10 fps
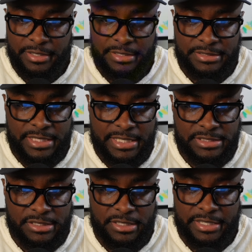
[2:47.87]

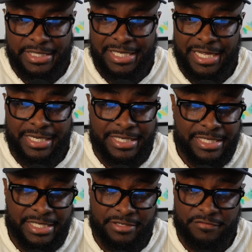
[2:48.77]
Tesla, Eli
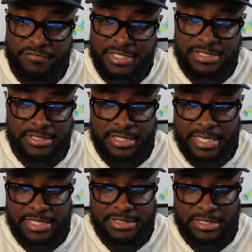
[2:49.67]
Lilly, Visa,
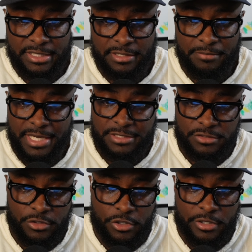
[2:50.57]
Exxon,
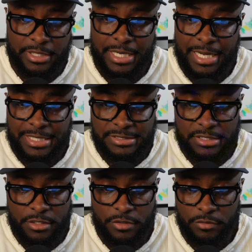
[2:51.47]
MasterCard,
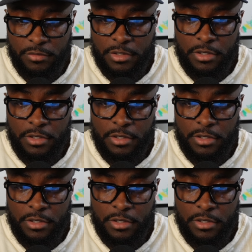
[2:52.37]
Costco,